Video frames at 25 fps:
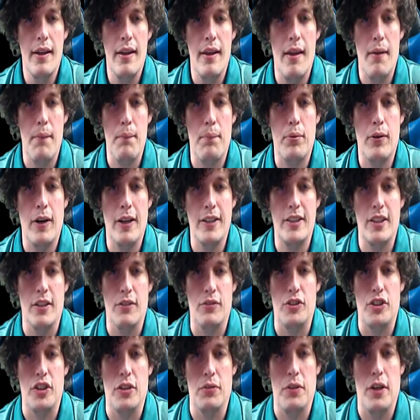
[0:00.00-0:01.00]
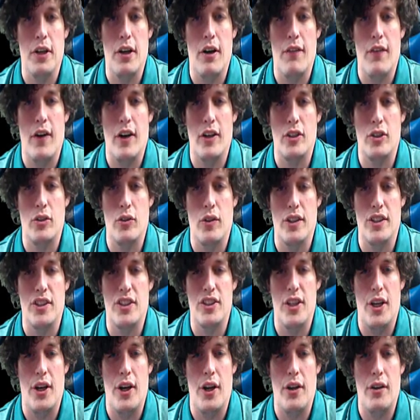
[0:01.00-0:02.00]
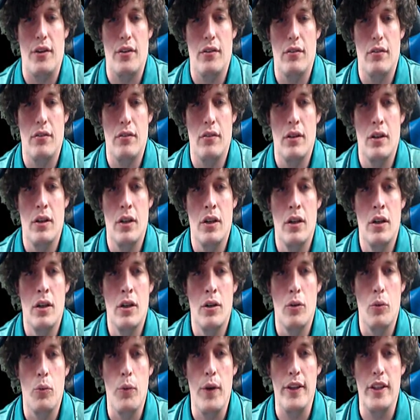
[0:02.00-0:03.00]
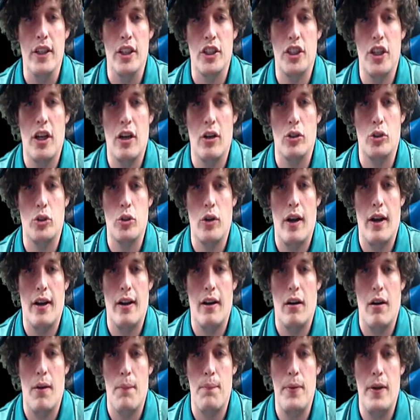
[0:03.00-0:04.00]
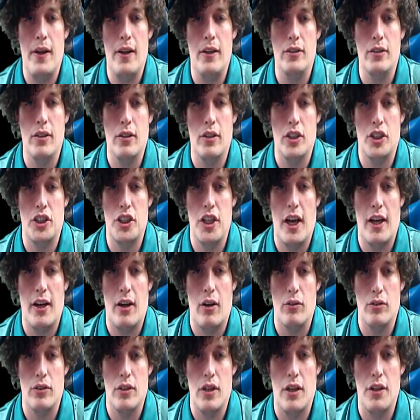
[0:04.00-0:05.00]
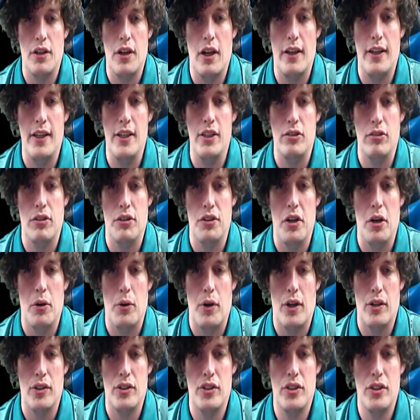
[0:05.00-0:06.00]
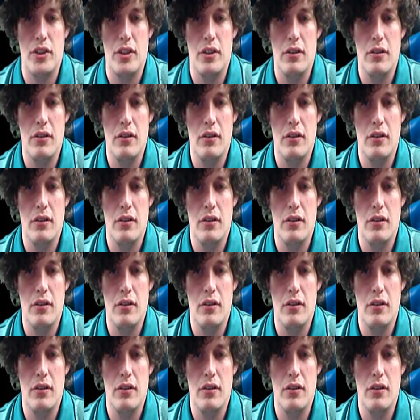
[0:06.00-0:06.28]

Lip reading: Impressive, gym leader of Iccirus City. We, the Shadow Triad, are beings of the shadows, and not easily noticed.